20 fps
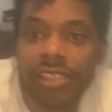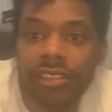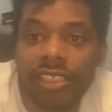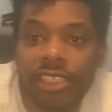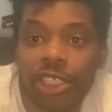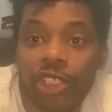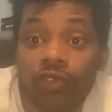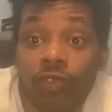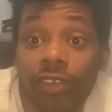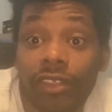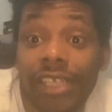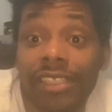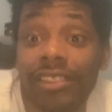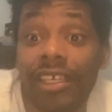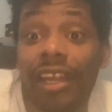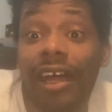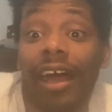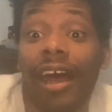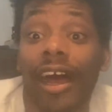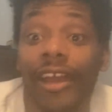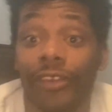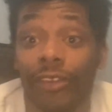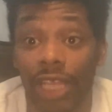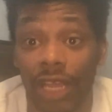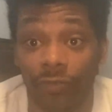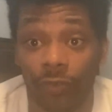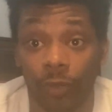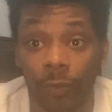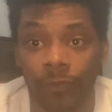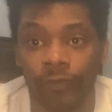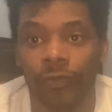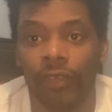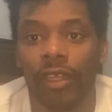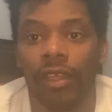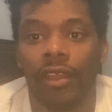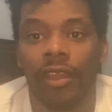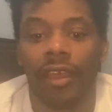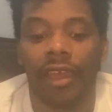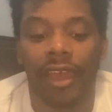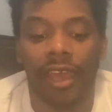they use ring lights at a high level,
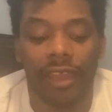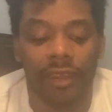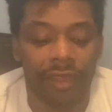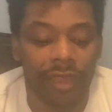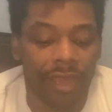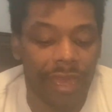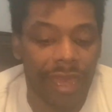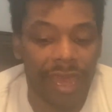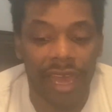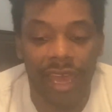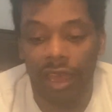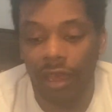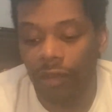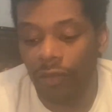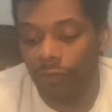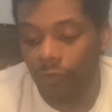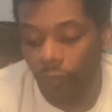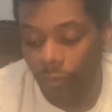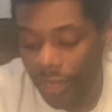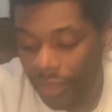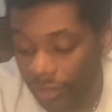and they have ring